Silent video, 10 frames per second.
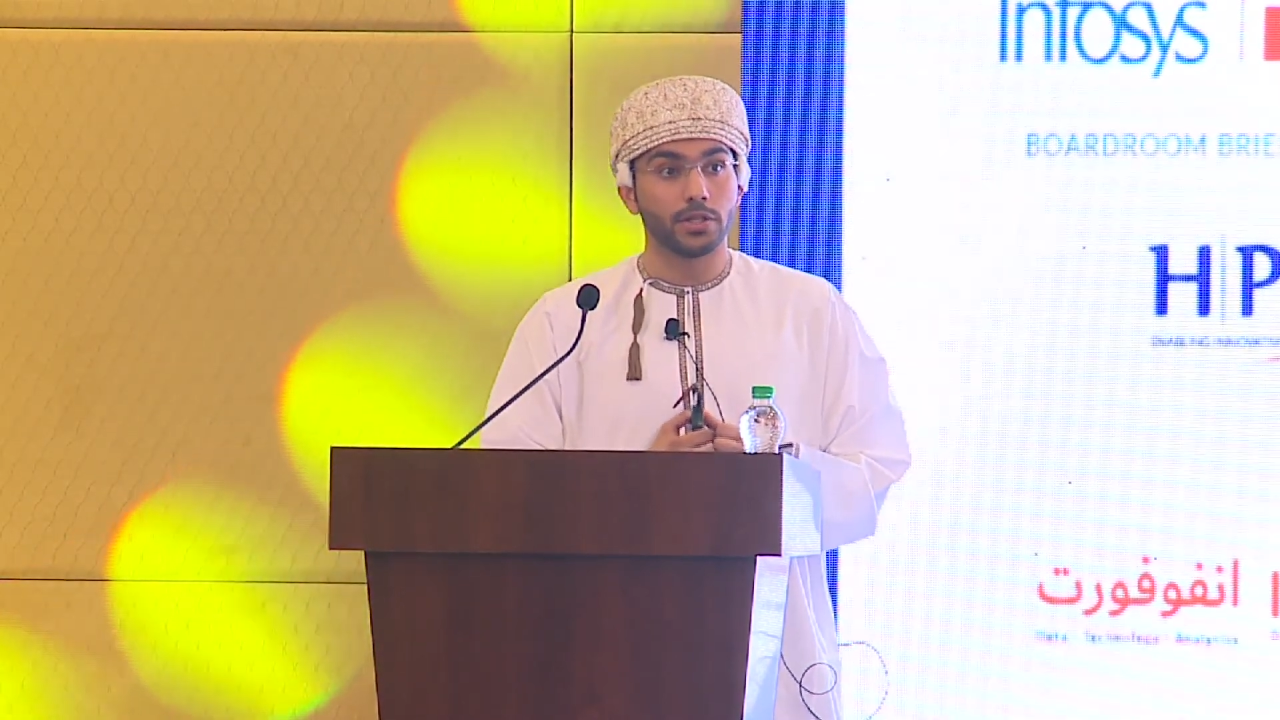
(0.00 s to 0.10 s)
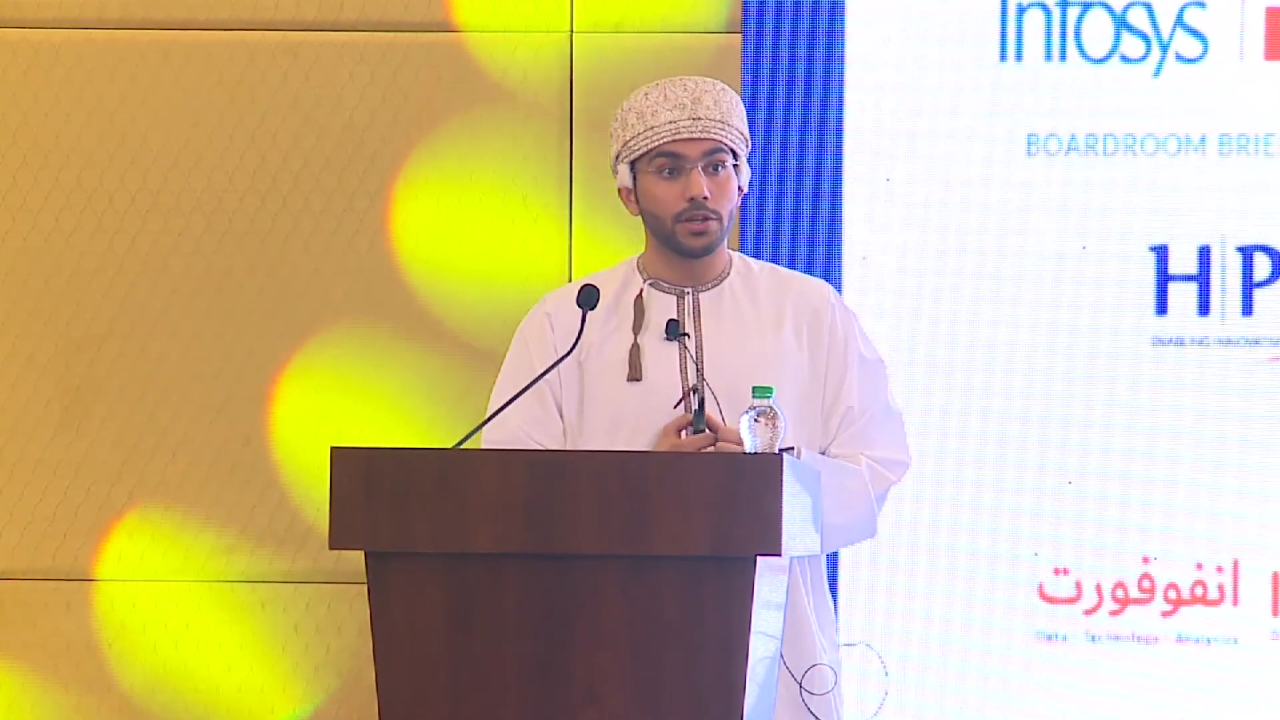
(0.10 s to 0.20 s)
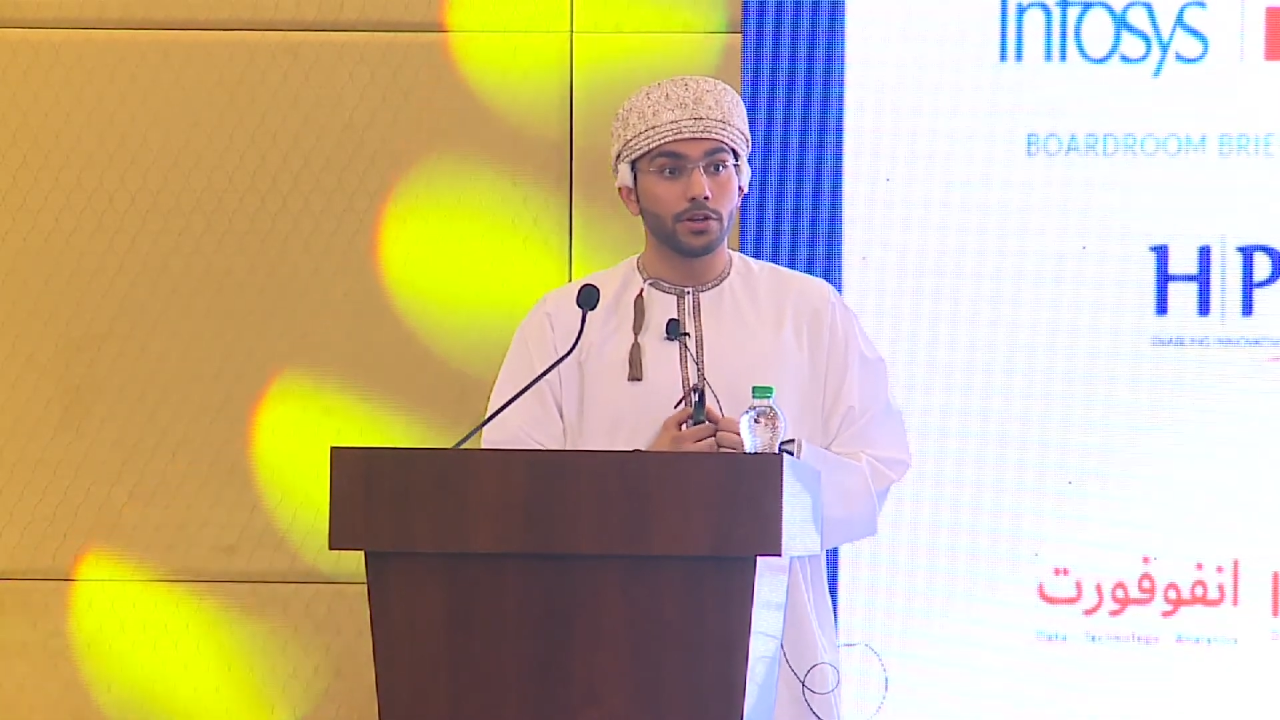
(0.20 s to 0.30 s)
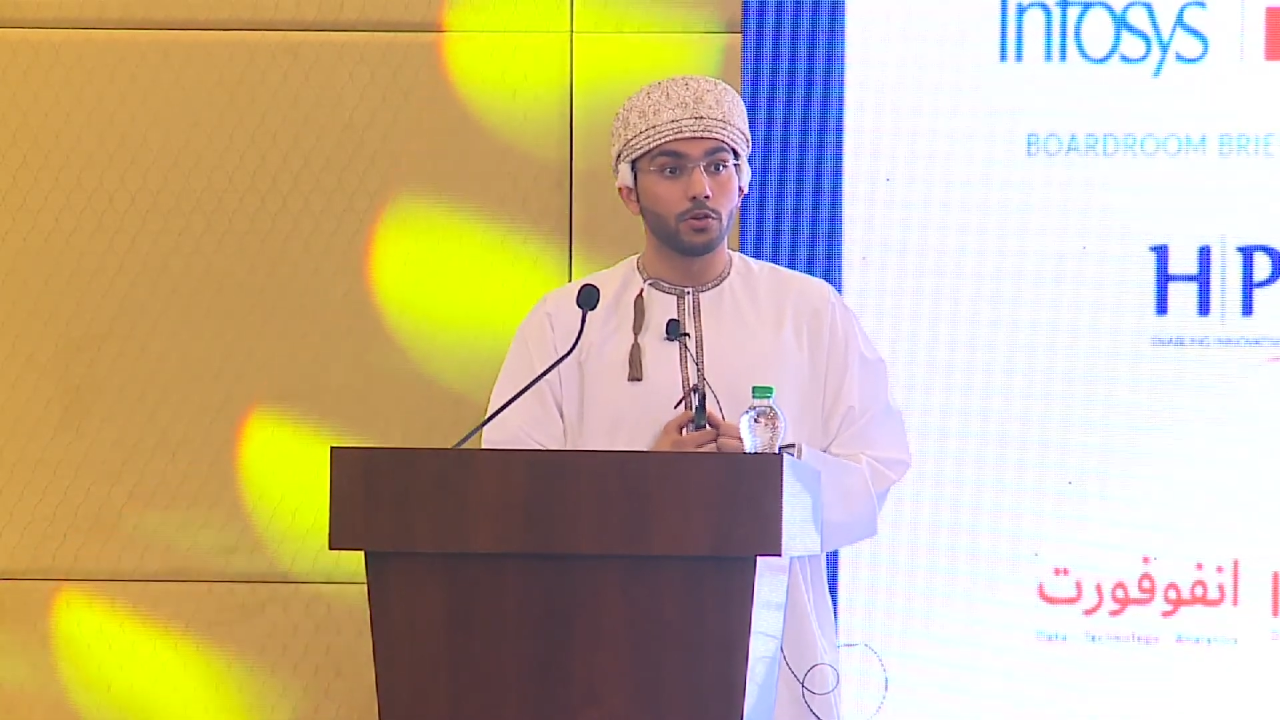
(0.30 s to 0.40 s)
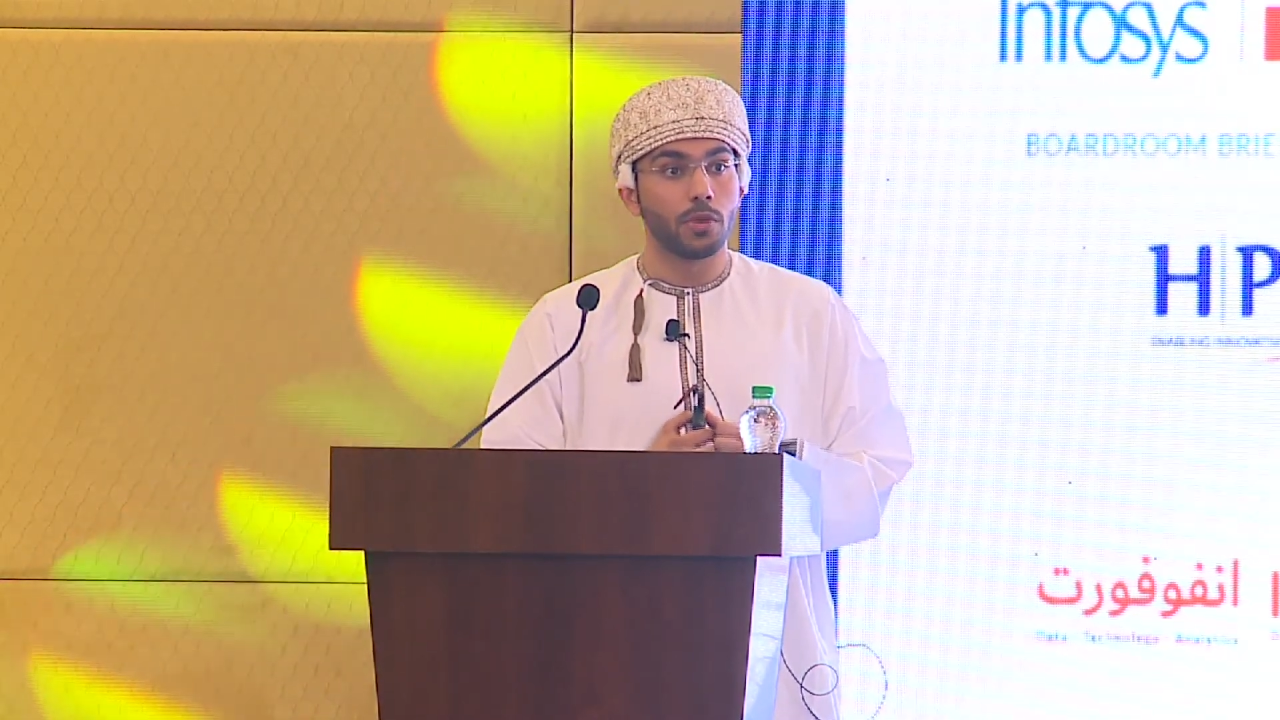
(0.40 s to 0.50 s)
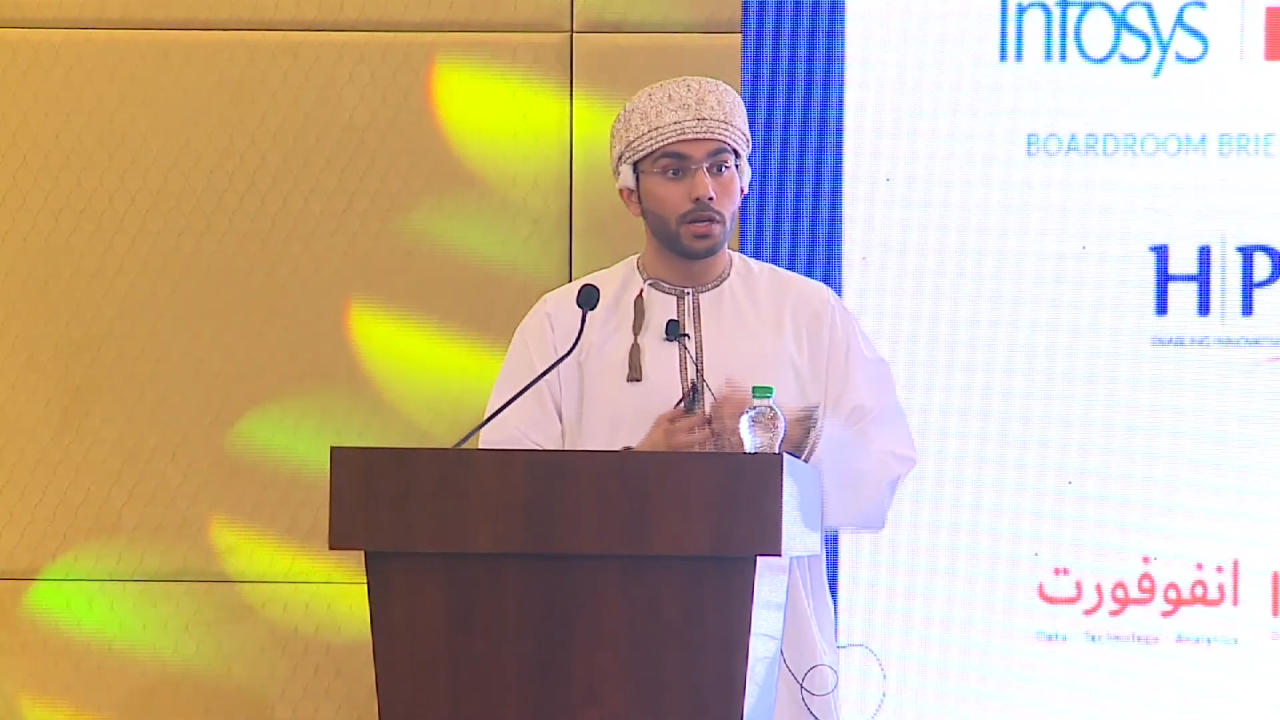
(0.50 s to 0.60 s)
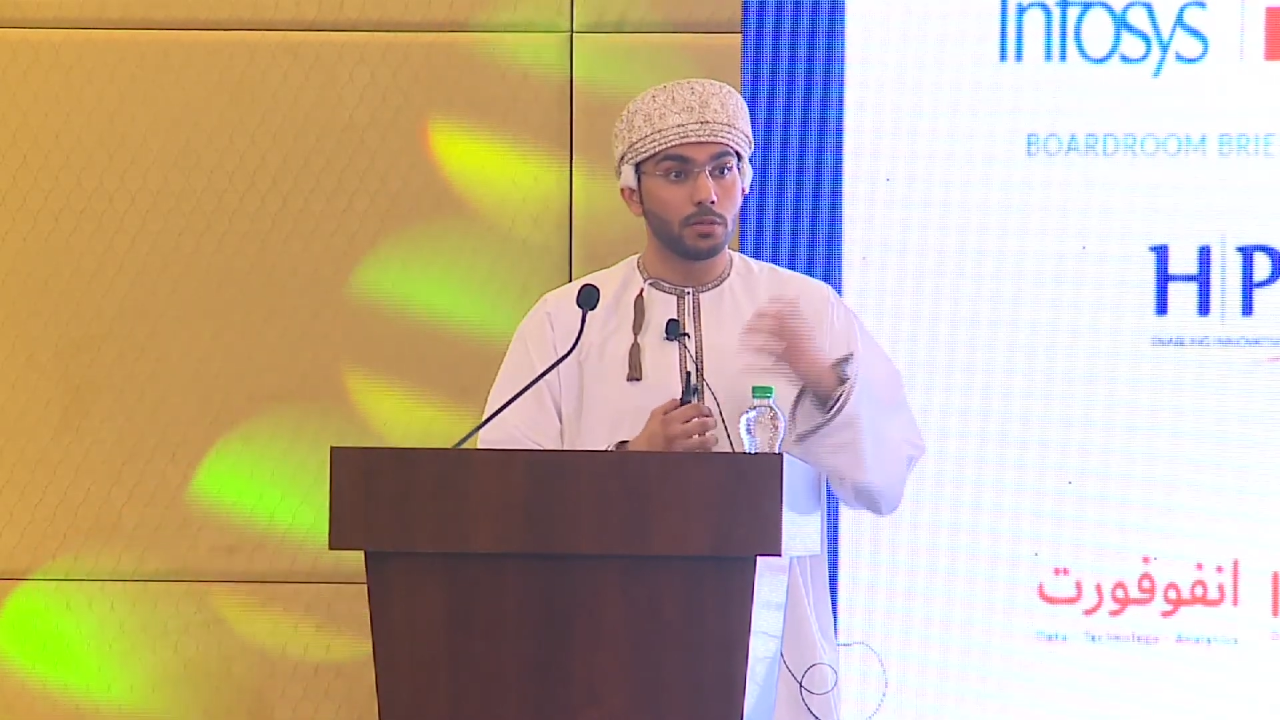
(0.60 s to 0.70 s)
here in Oman.